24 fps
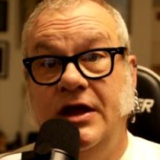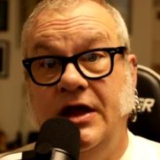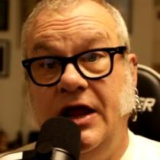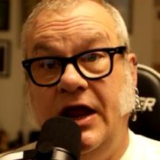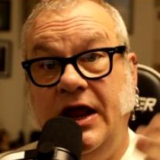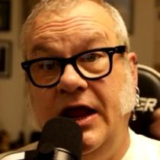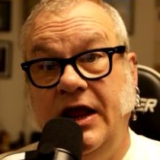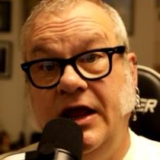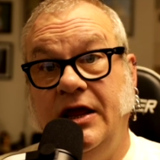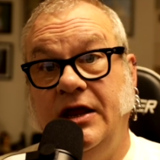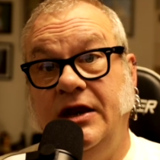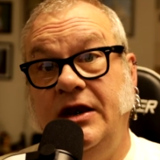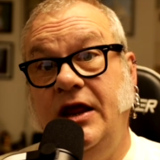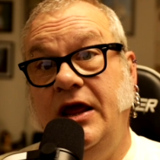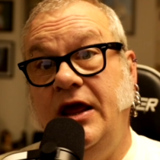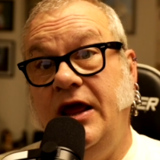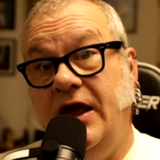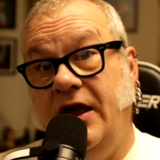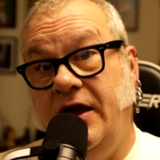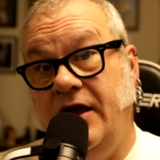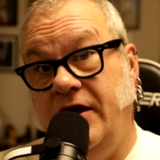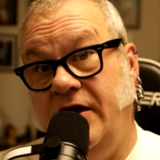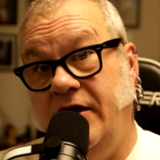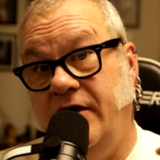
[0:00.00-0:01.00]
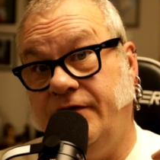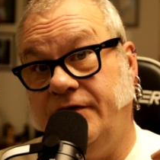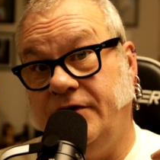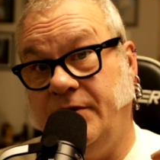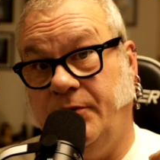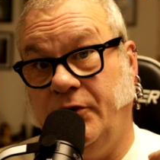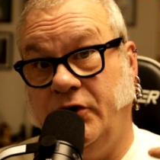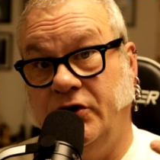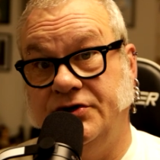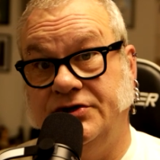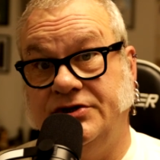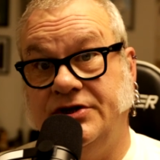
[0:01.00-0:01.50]
And if the
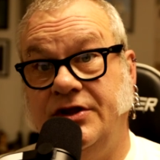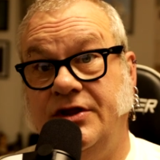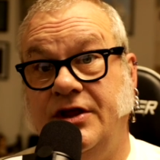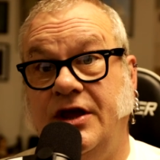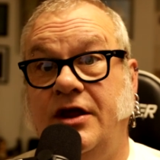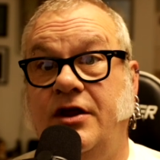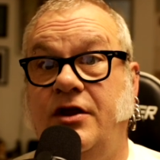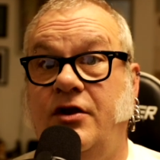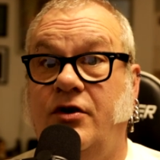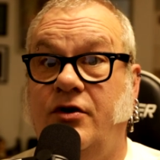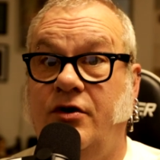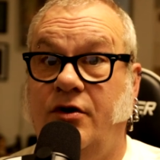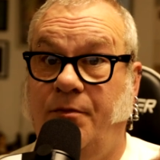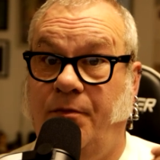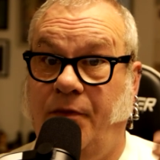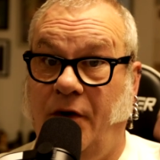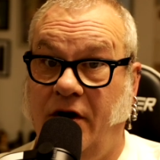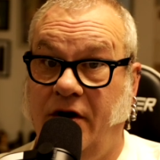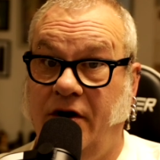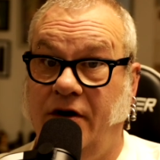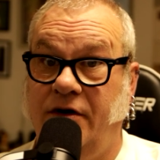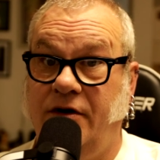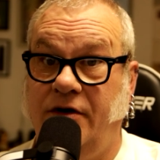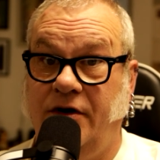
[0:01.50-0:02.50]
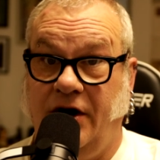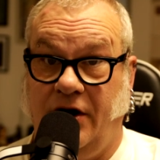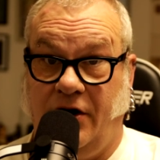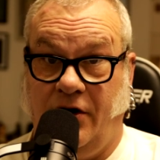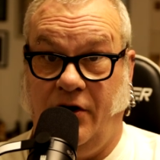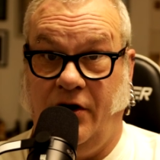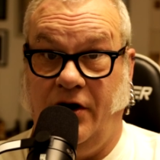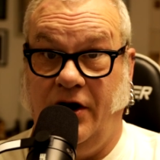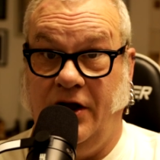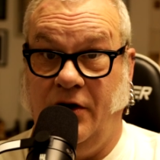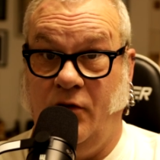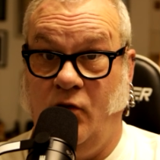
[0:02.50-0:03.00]
person that you're
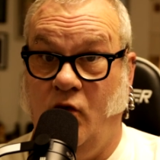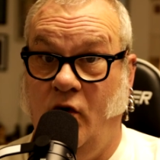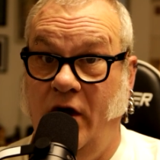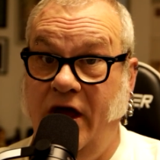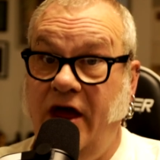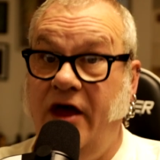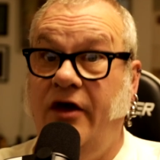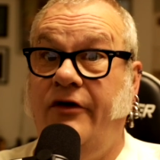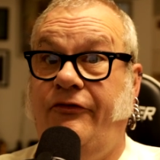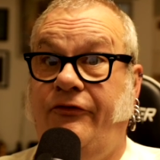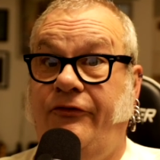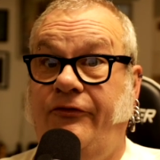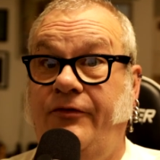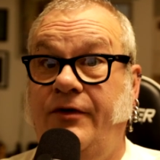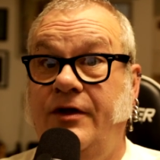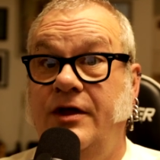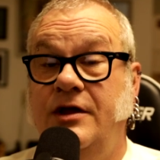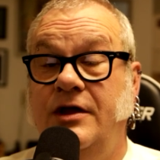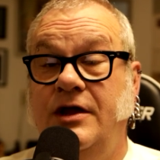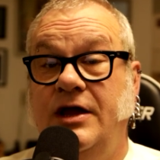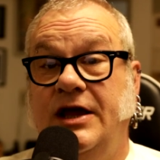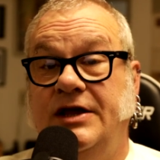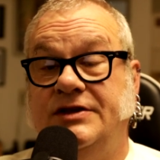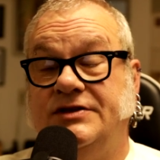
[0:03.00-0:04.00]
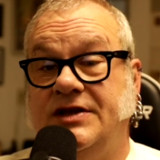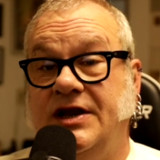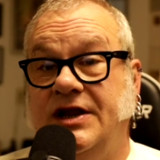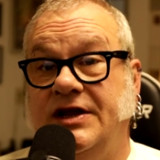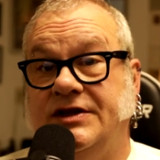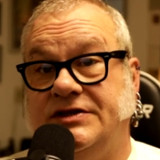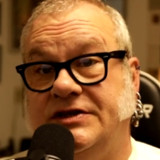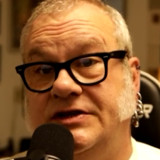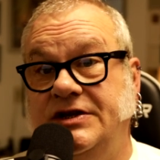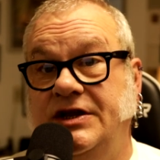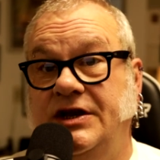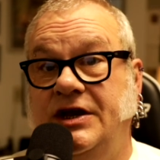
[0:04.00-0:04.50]
partnering with has an
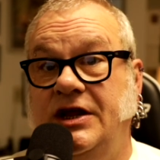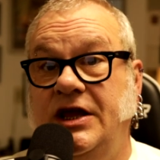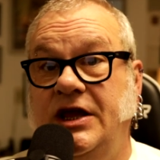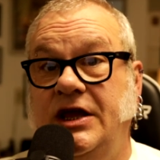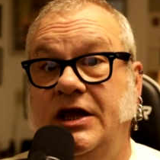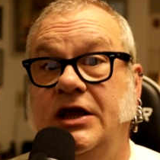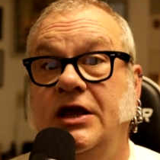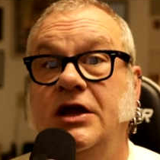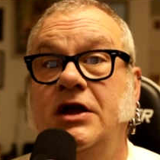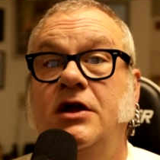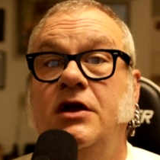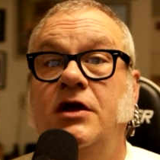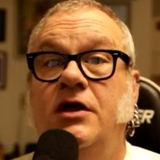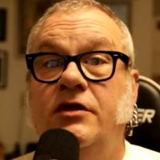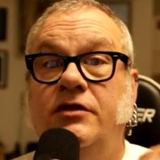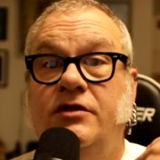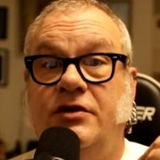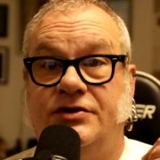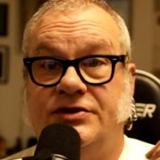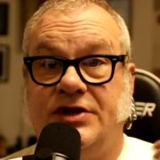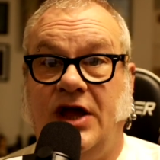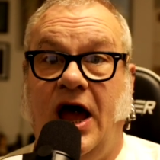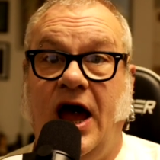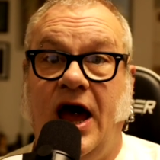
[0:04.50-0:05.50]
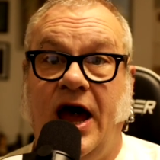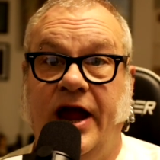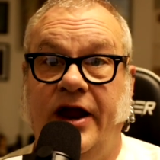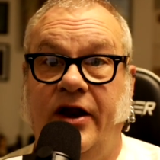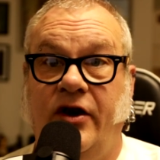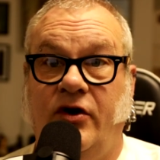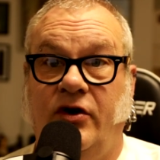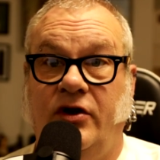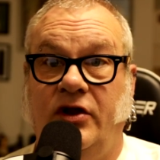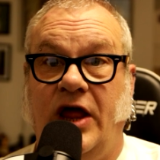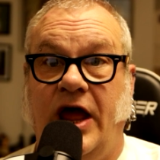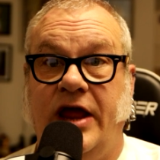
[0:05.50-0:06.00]
STD, there's a
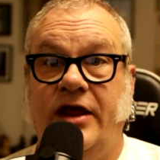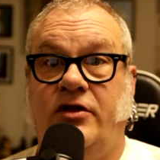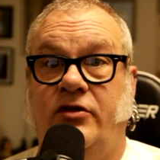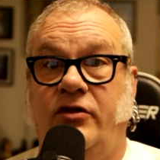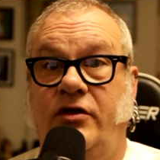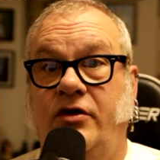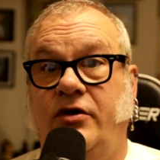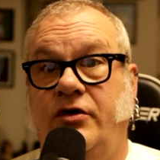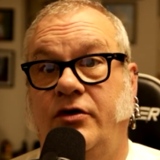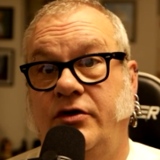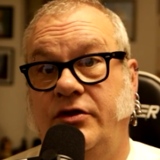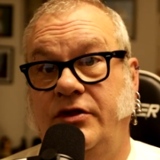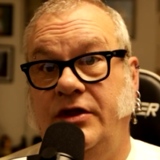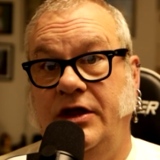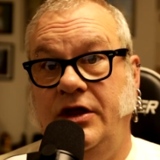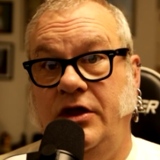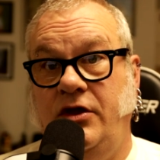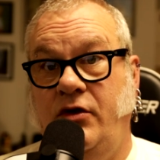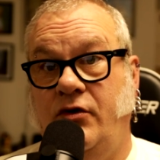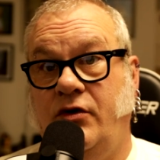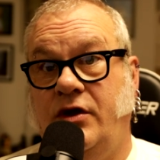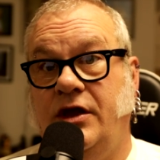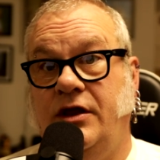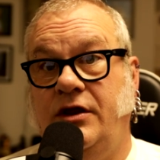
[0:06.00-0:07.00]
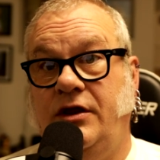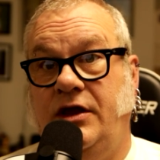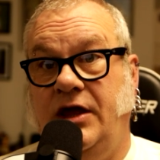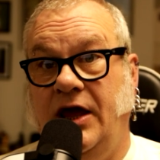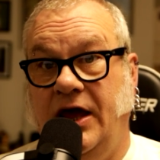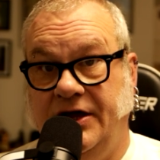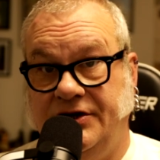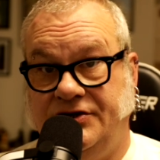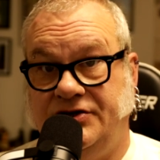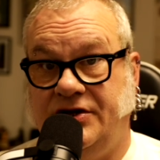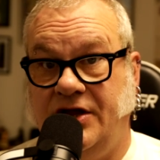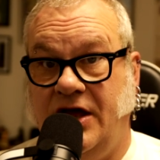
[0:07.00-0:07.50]
higher likelihood that you can
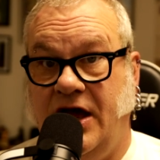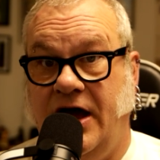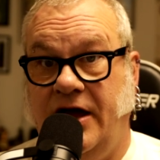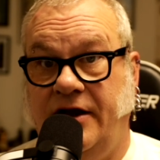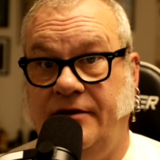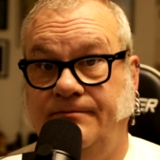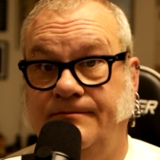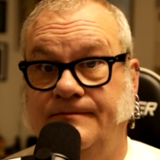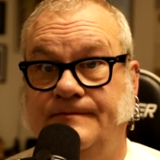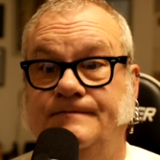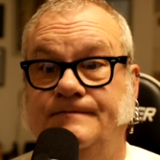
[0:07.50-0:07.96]
catch that.